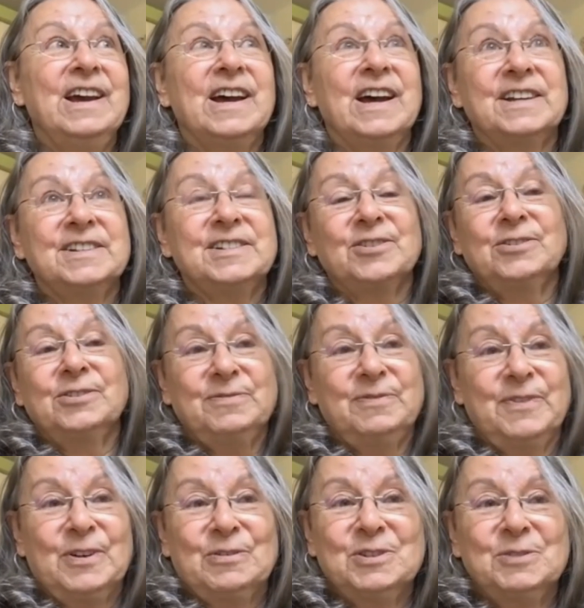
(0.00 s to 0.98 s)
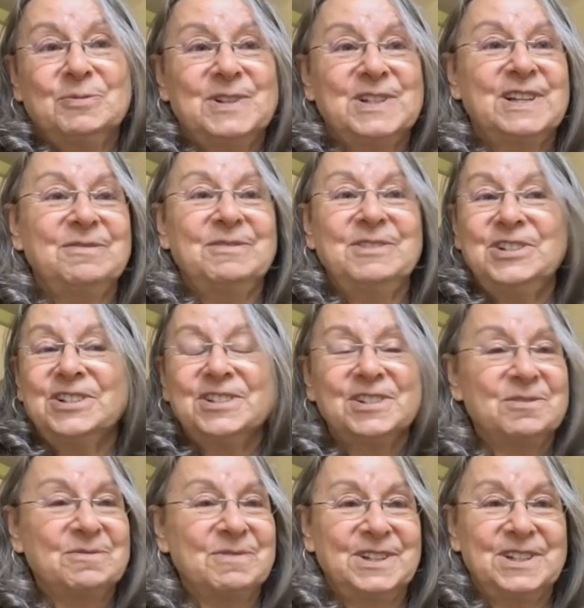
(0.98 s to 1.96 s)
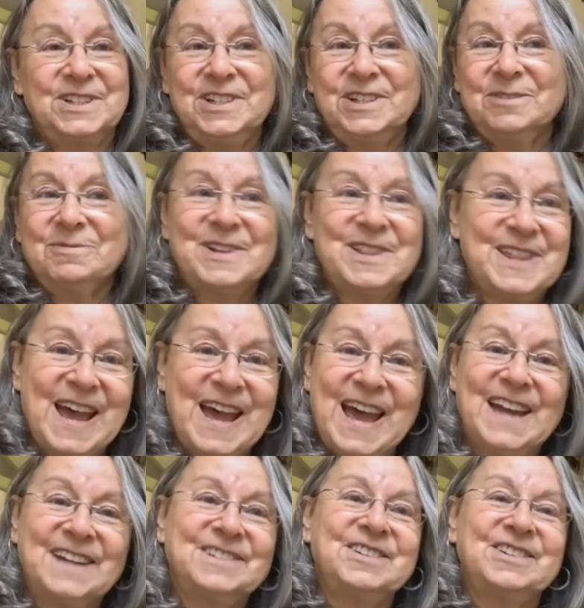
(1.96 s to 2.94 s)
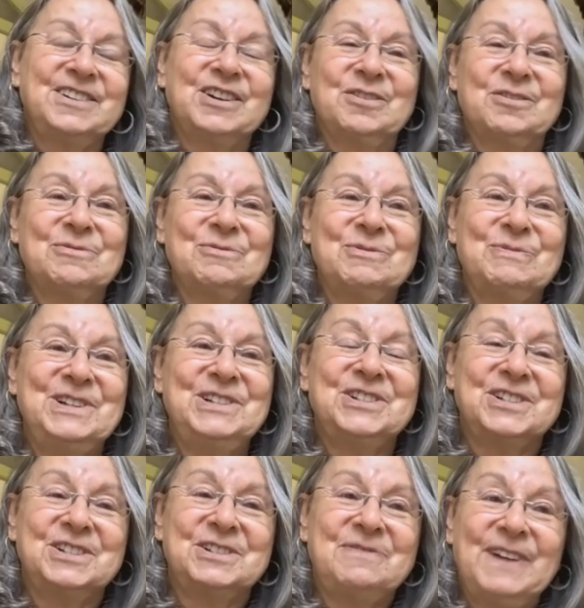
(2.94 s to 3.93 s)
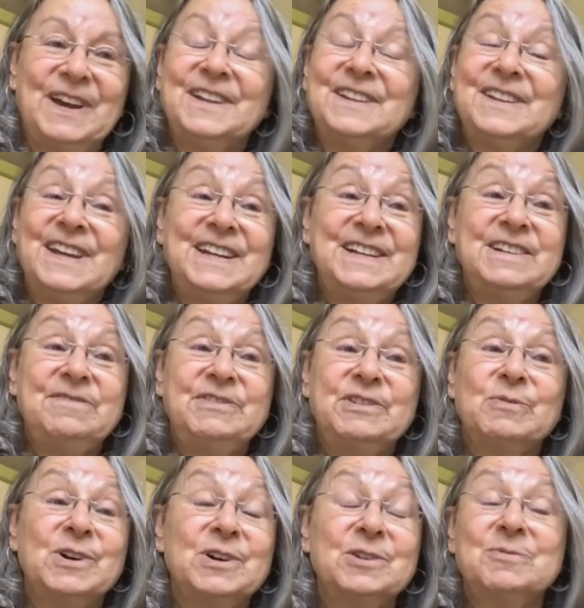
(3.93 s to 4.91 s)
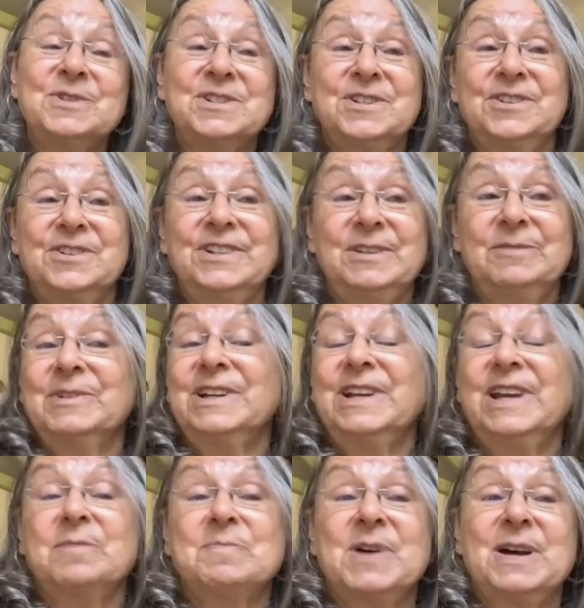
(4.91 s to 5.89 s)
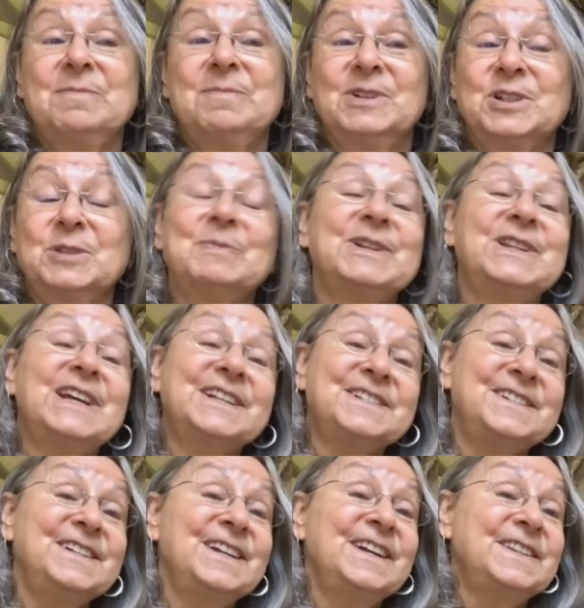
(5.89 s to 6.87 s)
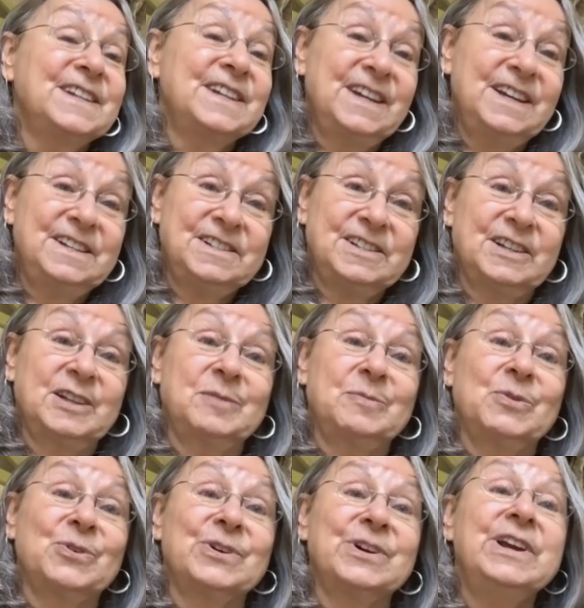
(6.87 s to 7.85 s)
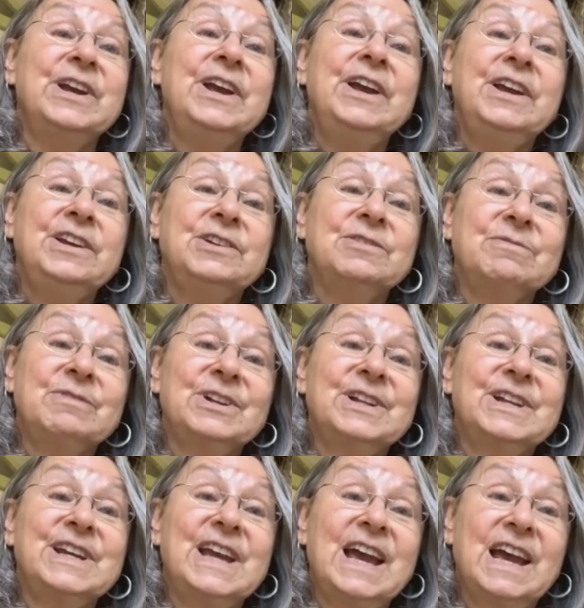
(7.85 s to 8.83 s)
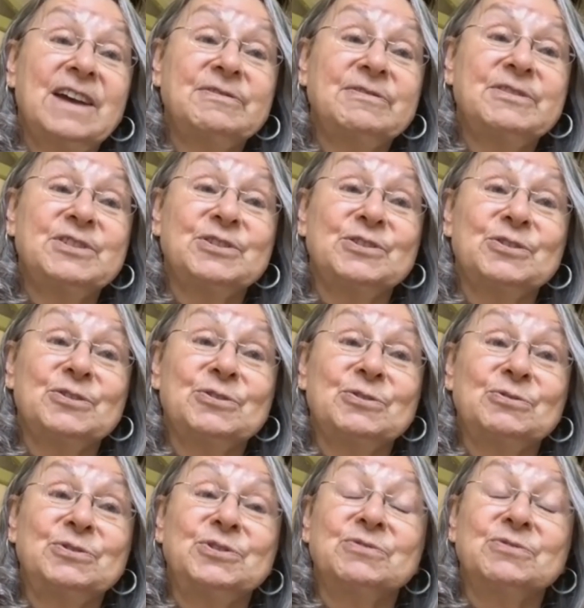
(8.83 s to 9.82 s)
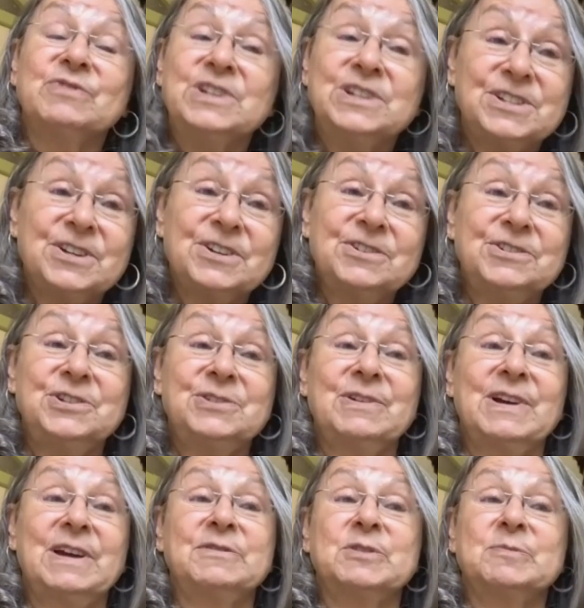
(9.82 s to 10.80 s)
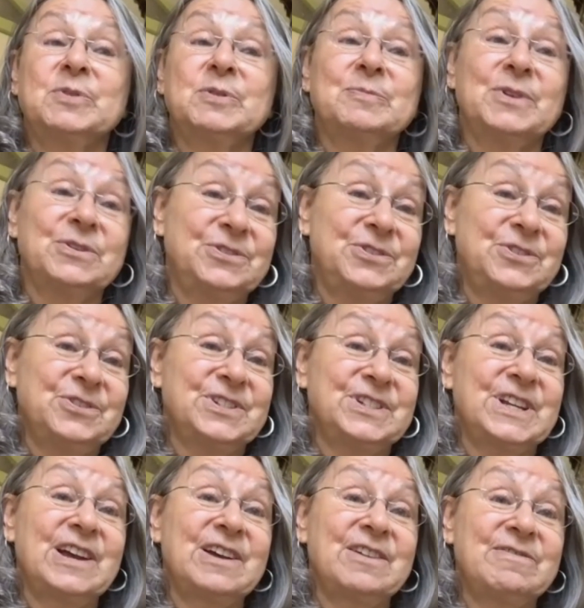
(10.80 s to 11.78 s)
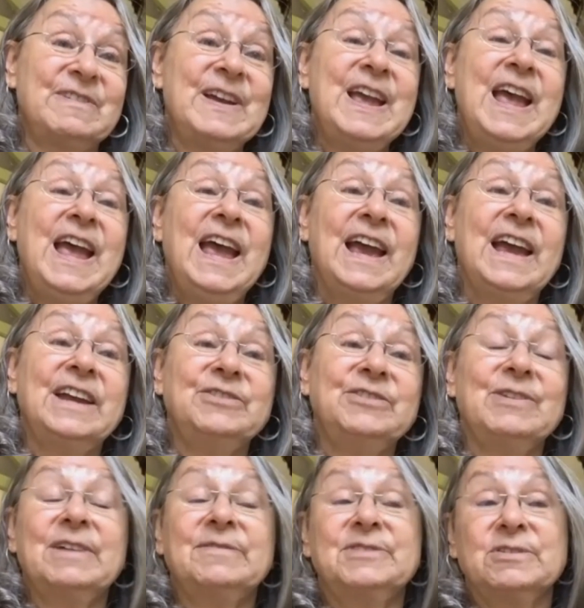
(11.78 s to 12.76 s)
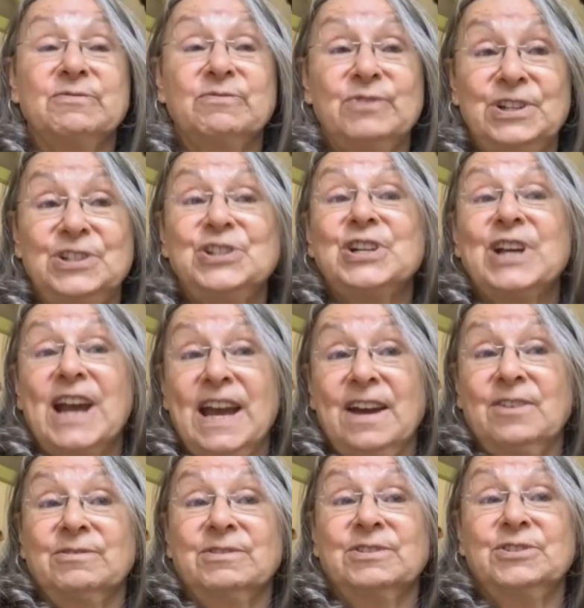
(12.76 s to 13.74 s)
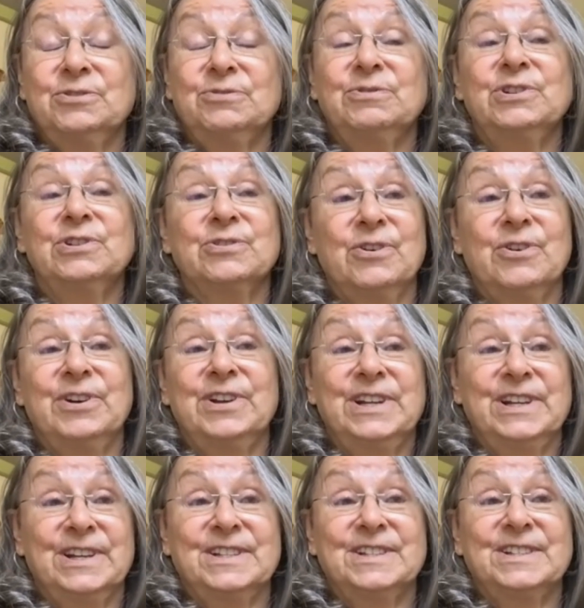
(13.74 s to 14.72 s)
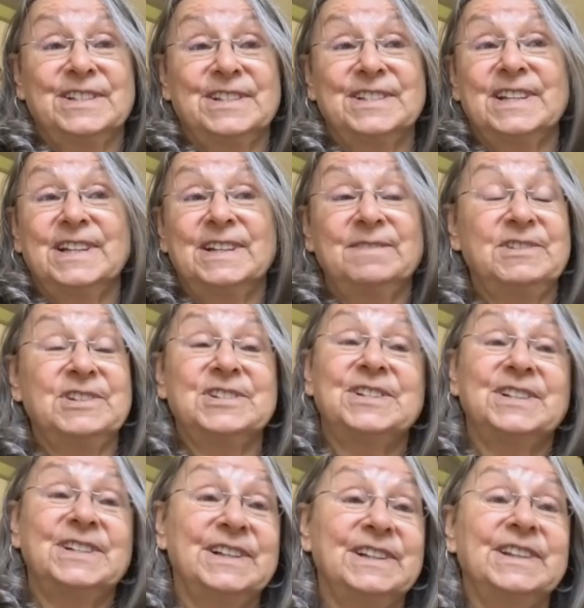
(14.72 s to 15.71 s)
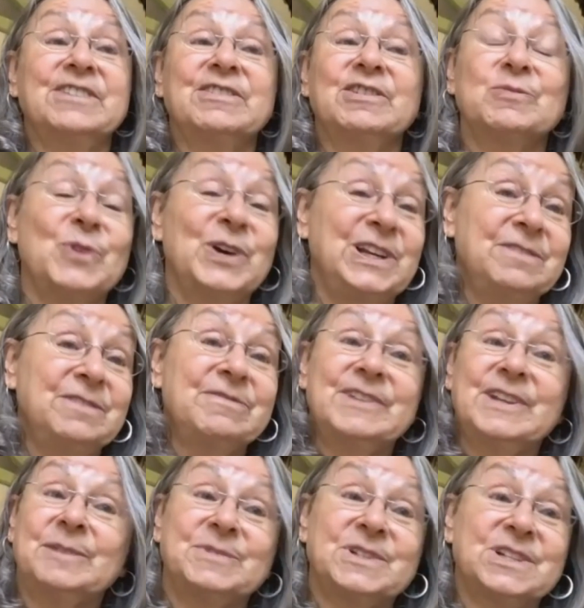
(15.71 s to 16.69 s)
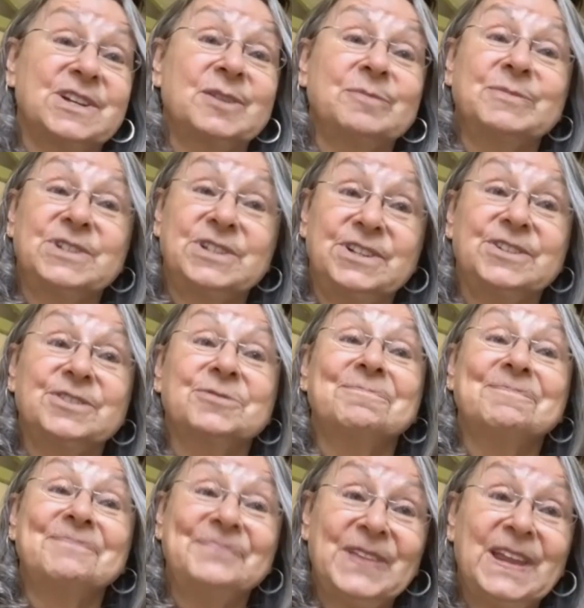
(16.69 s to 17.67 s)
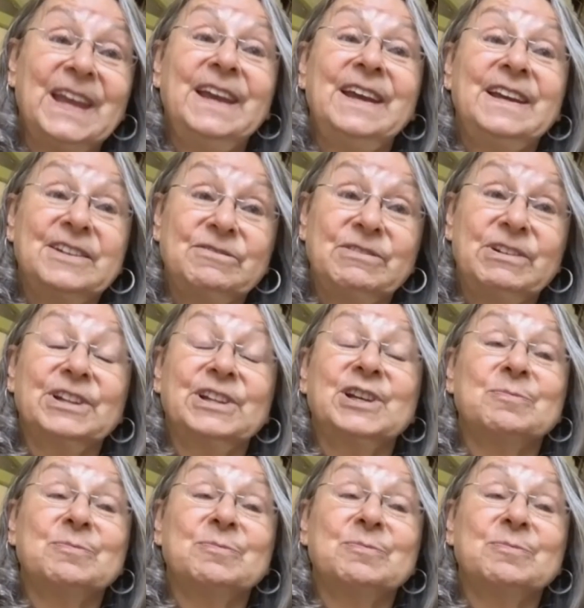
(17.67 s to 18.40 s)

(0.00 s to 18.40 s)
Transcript: us old folks, we say we just don't want to deal with that. You know, we just felt that if your work was good, it would get published, but that's not the case anymore. You really have to do research, you have to promote yourself, and you have to reach out to your audience instead of just sitting there and waiting for them to come to you. Really